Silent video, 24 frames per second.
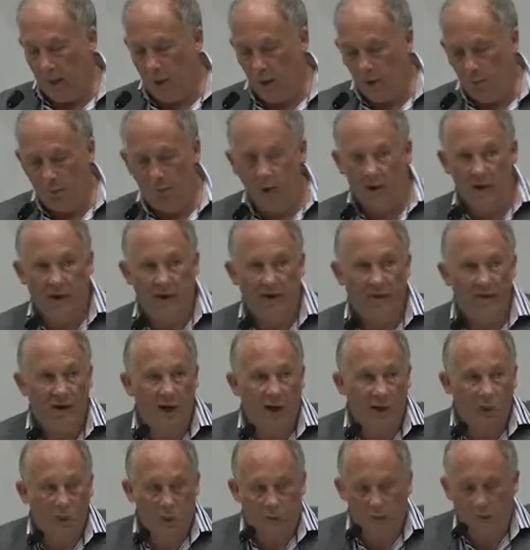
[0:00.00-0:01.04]
openly
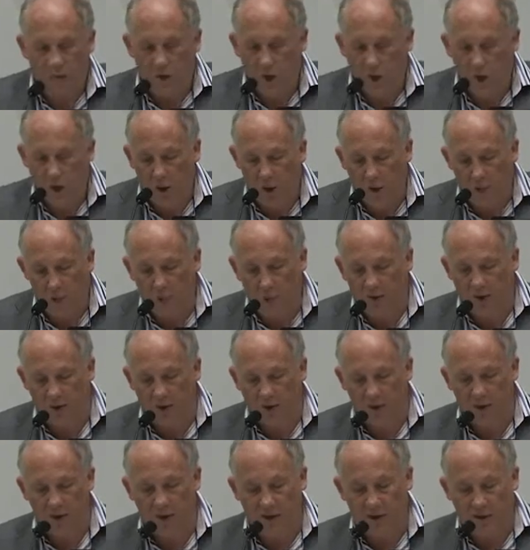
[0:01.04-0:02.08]
available via open
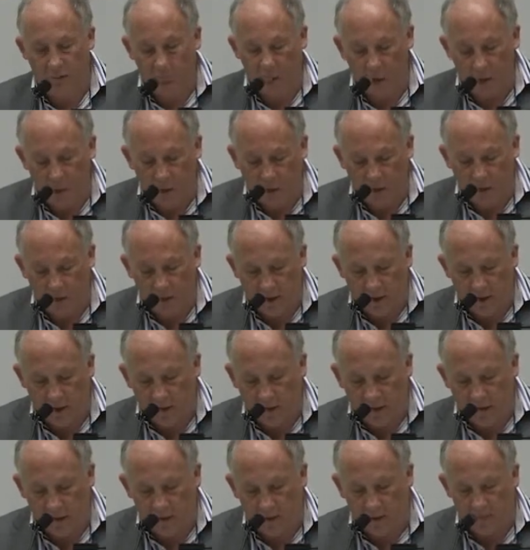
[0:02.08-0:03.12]
access
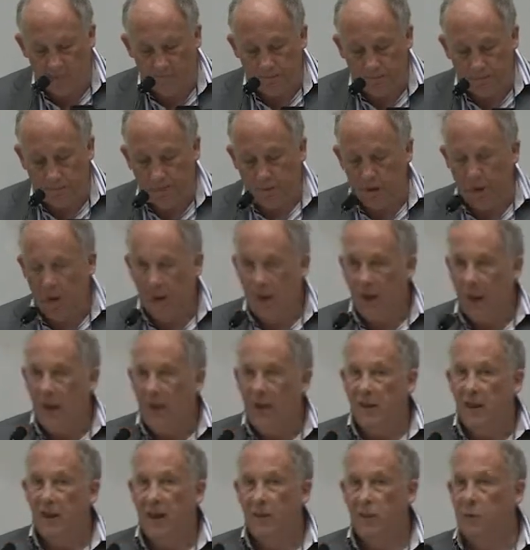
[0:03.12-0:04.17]
processes,
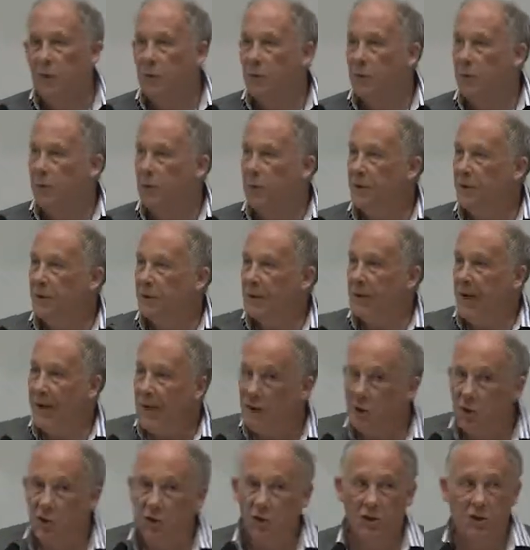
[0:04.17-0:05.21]
then we could
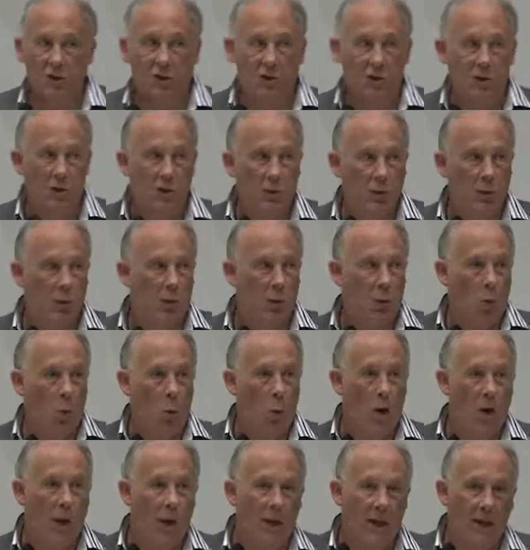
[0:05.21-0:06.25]
potentially do
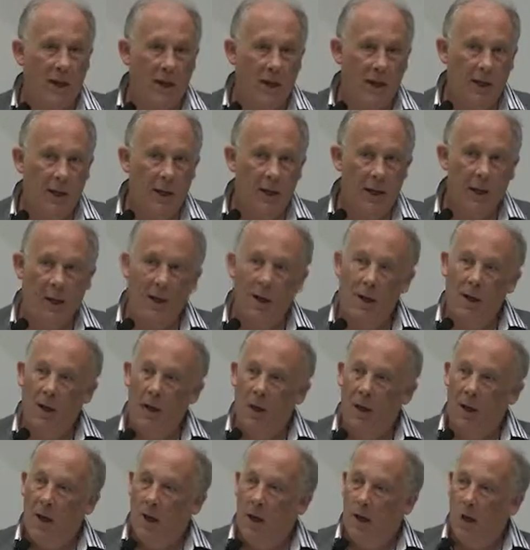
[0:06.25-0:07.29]
away
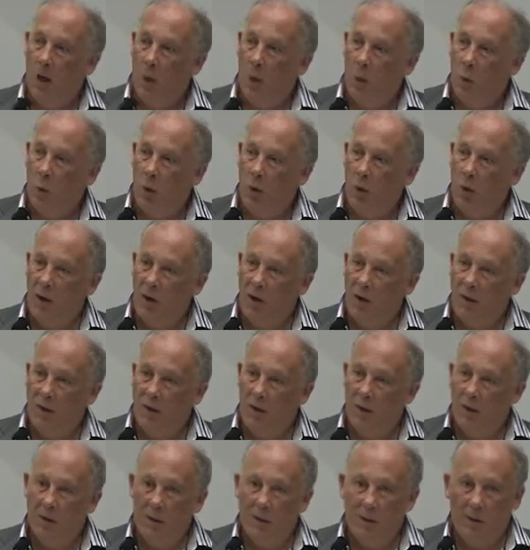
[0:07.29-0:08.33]

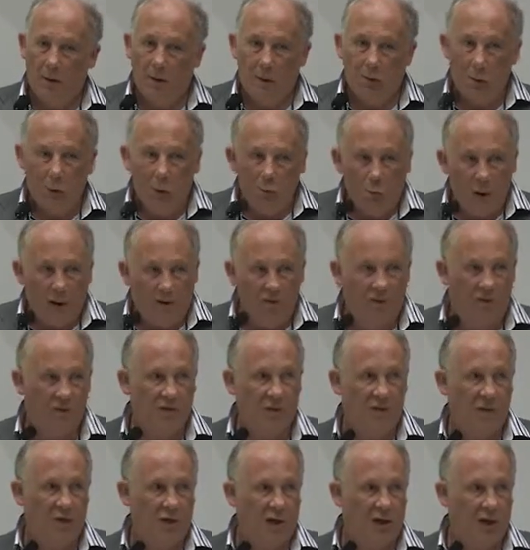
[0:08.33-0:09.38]
with ref
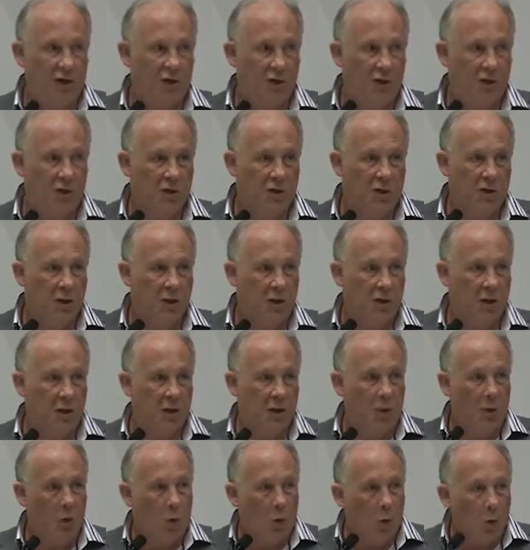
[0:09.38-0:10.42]
selection
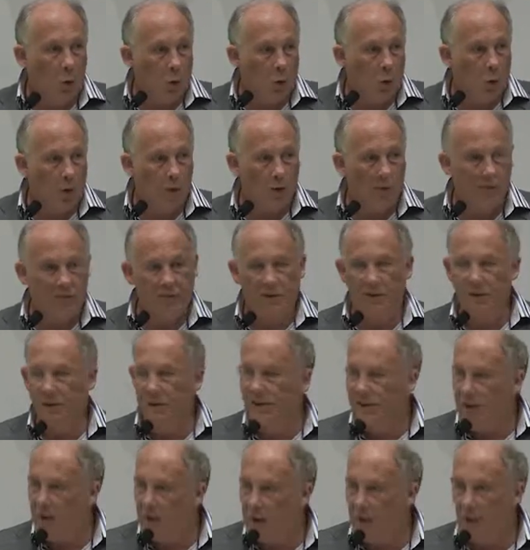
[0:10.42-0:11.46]
and all of the
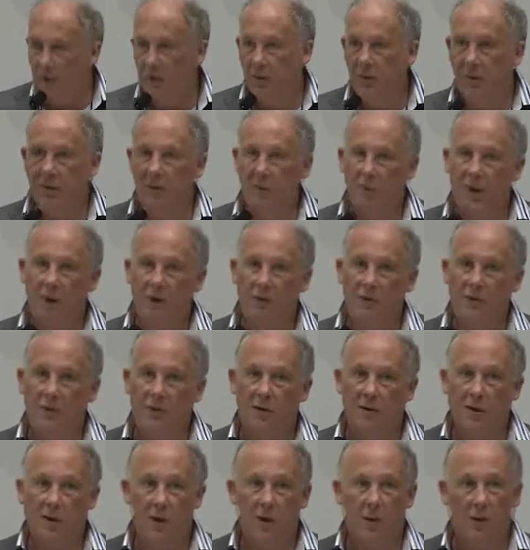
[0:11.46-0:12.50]
negative things
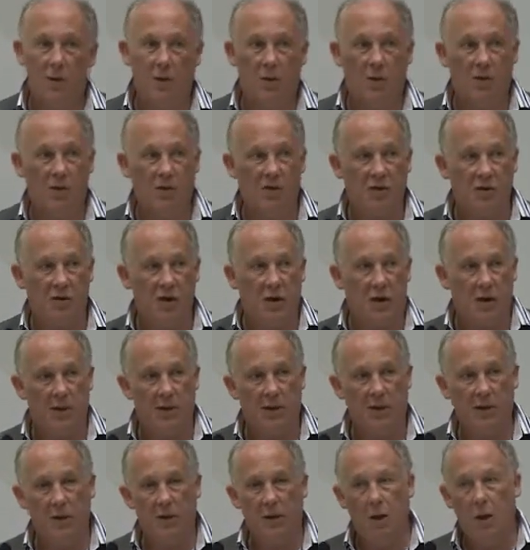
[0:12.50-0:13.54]
that go
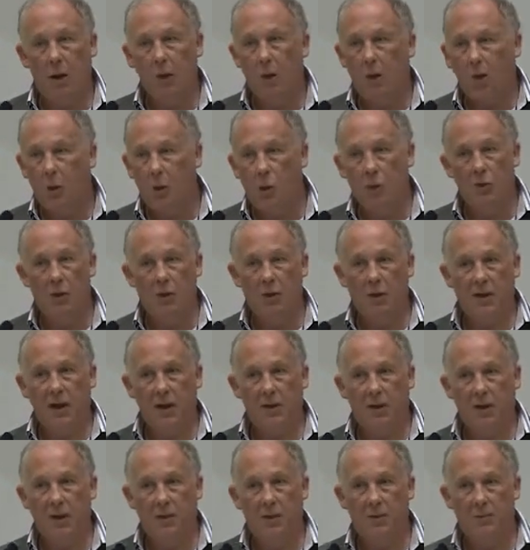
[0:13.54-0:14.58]
alongside it
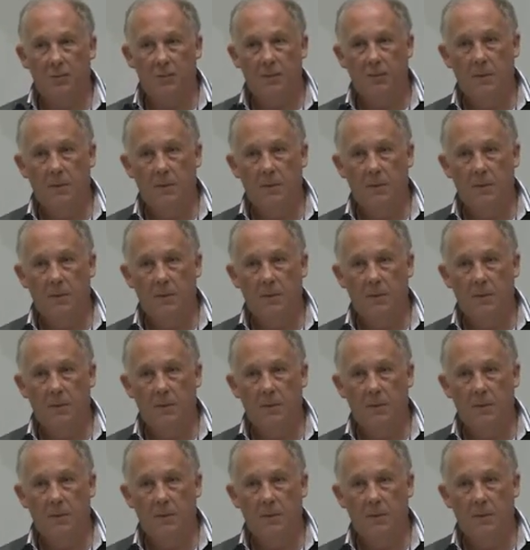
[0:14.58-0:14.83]
altogether.